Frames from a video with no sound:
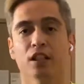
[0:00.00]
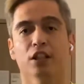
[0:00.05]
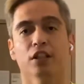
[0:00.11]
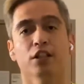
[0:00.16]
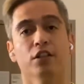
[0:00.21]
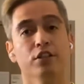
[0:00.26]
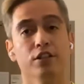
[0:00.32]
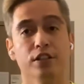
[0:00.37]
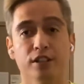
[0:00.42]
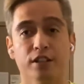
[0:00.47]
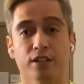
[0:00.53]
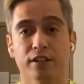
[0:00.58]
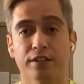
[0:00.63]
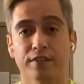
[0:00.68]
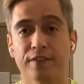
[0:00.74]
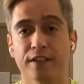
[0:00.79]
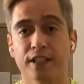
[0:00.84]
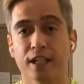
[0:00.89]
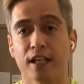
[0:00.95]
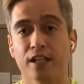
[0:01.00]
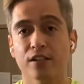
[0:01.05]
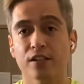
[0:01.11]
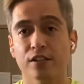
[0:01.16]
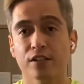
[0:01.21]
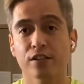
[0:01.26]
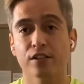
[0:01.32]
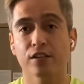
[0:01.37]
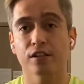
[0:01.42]
This
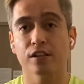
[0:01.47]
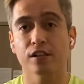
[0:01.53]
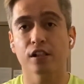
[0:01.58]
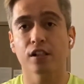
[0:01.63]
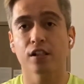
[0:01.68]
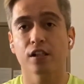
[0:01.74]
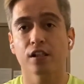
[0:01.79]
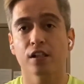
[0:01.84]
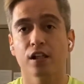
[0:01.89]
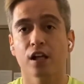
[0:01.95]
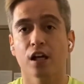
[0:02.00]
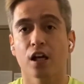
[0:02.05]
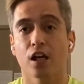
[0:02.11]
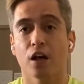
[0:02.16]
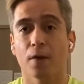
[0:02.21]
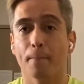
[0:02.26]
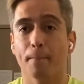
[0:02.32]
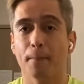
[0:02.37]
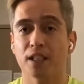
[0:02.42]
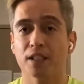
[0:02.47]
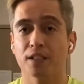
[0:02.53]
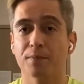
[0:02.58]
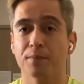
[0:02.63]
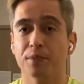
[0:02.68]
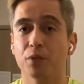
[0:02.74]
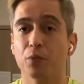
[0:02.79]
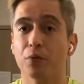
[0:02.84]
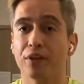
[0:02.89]
certification must
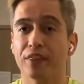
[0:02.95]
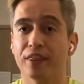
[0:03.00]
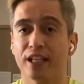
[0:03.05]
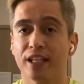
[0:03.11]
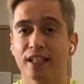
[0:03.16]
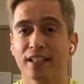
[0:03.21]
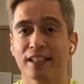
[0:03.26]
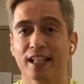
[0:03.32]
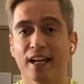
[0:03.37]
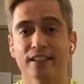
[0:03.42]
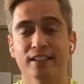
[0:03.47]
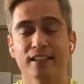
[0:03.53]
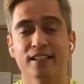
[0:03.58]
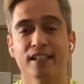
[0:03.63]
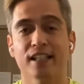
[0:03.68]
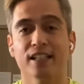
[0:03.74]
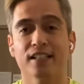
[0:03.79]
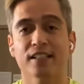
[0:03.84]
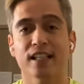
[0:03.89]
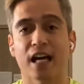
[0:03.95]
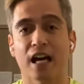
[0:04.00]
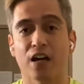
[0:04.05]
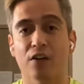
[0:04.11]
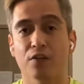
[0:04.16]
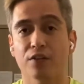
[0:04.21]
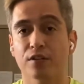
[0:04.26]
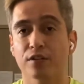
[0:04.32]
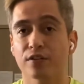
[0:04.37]
be within 96
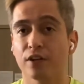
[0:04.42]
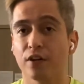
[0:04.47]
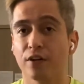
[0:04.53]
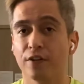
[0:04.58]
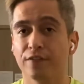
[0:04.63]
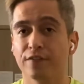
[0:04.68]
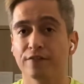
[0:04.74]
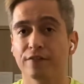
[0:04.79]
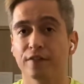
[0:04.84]
hours of